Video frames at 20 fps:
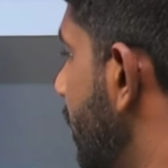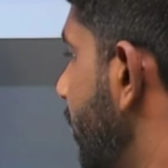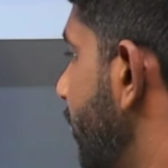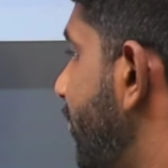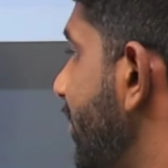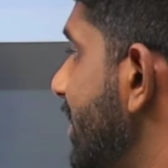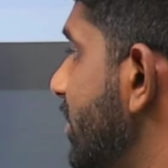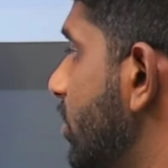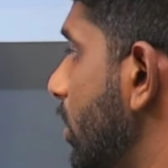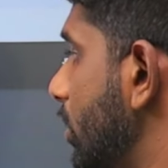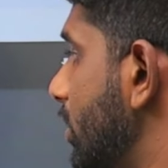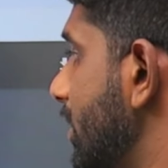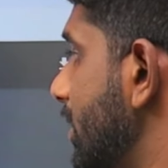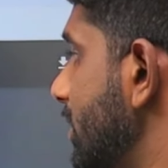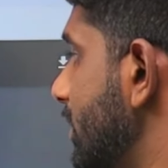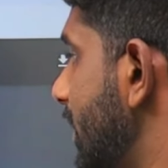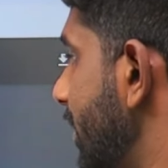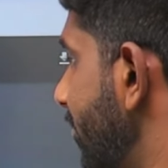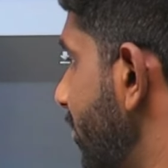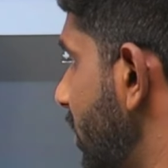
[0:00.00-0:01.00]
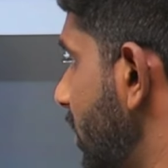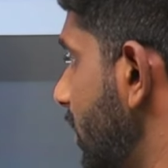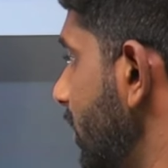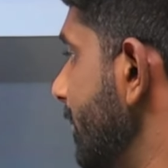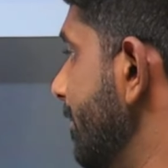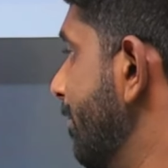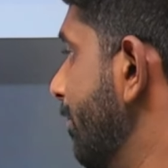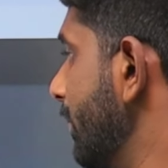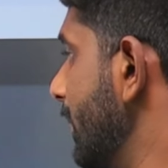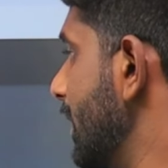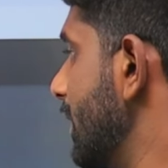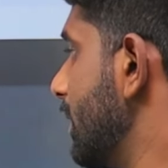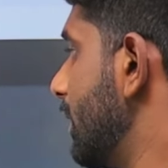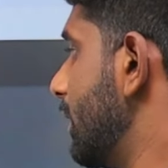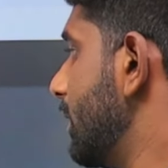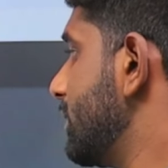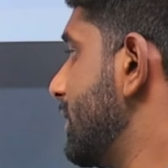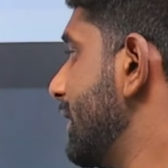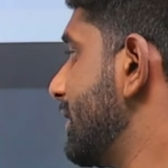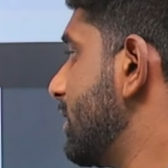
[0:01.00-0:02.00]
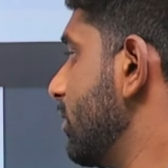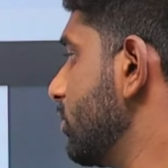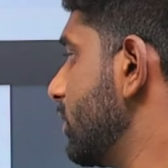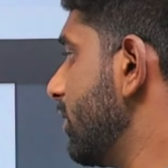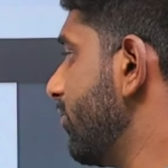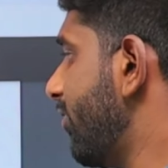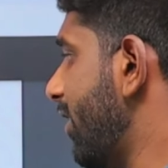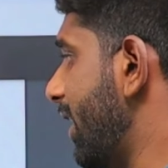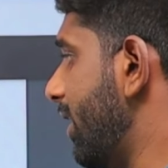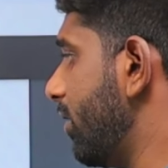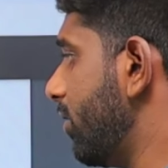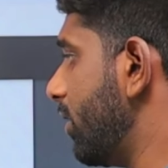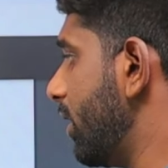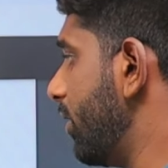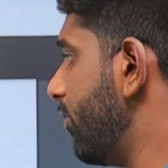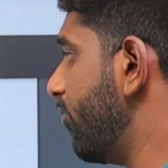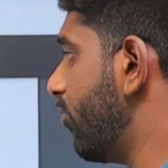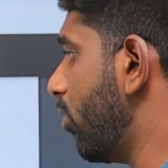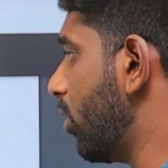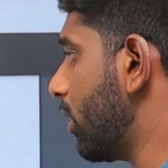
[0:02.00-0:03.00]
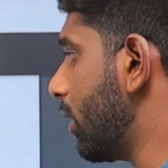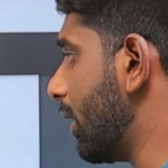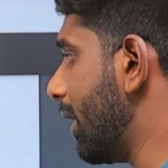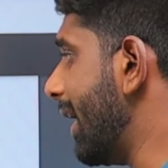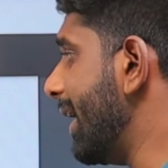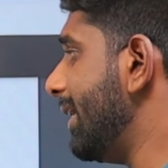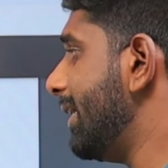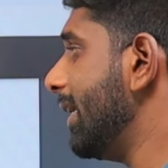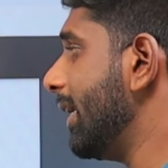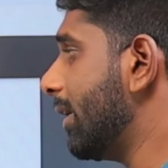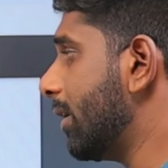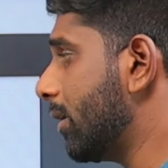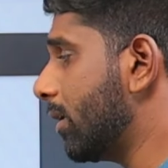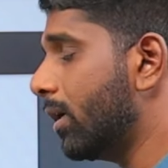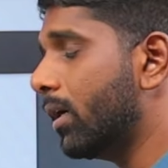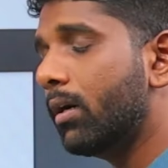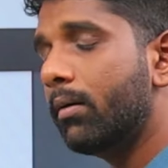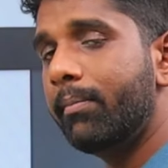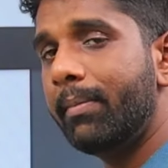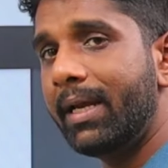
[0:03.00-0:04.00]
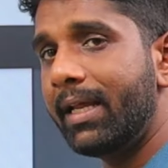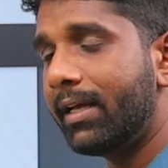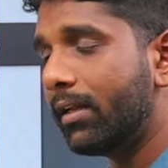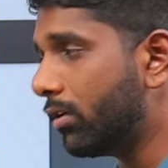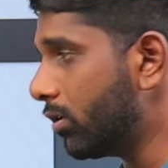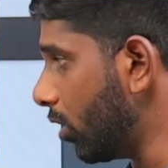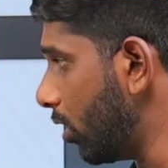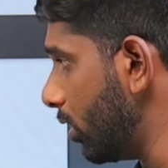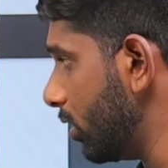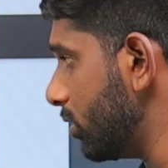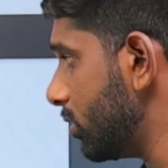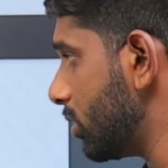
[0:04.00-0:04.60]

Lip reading: fee structure is given here, 6,500 for High-Tech Medical College